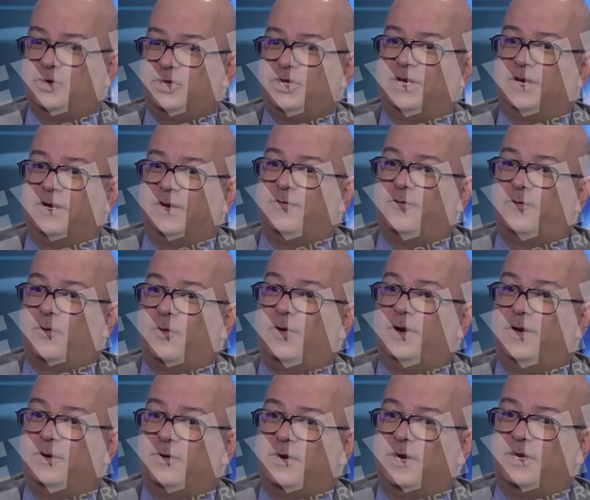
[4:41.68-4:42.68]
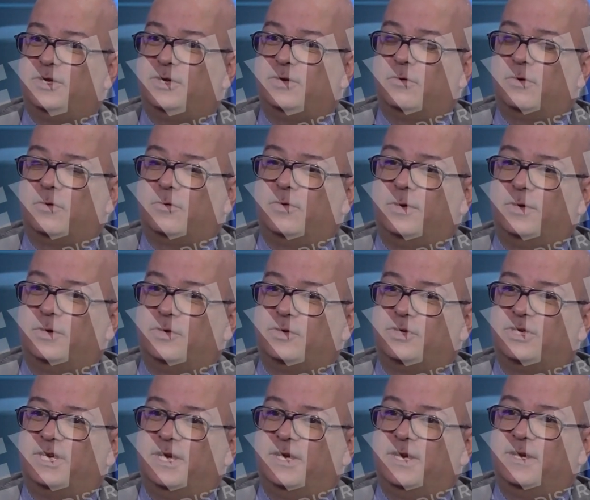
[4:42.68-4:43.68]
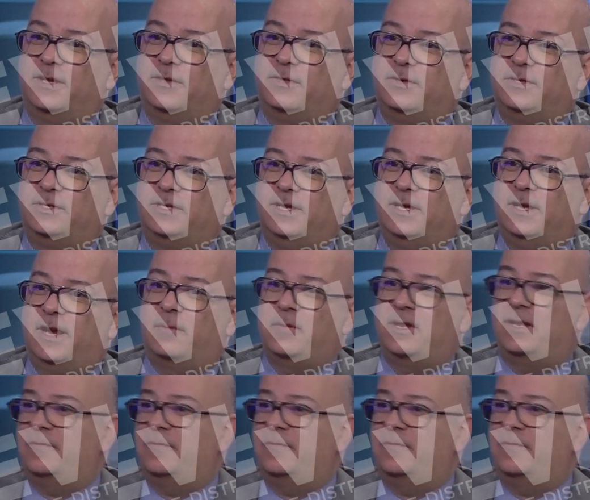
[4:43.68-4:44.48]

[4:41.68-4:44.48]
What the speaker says: pushing for renegotiating the deal. I